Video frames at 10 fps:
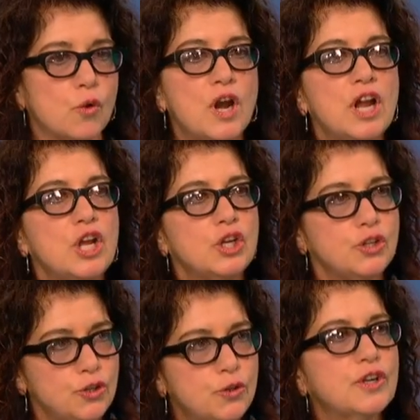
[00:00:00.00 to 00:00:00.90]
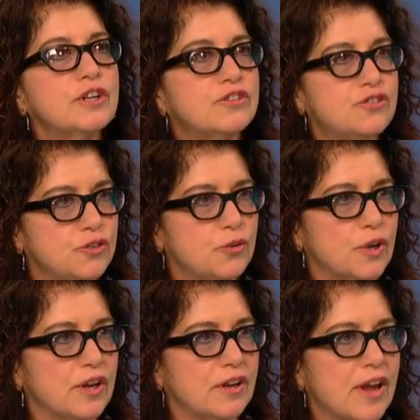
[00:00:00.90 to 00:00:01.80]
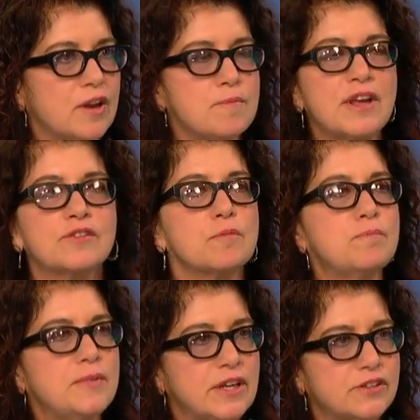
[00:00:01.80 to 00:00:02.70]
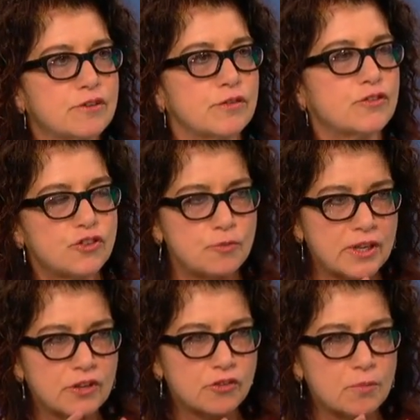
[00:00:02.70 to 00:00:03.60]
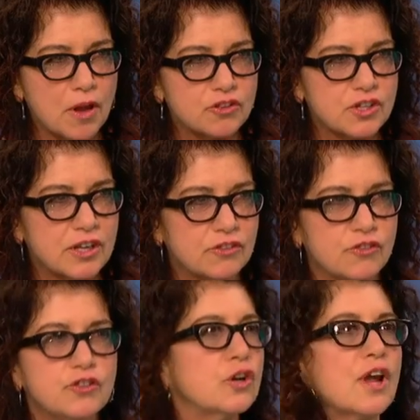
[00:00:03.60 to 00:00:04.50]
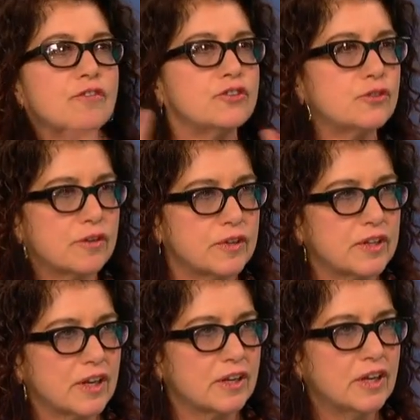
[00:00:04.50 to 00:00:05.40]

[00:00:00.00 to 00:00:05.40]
So you can do it and it makes a big difference just making small changes you don't have to do everything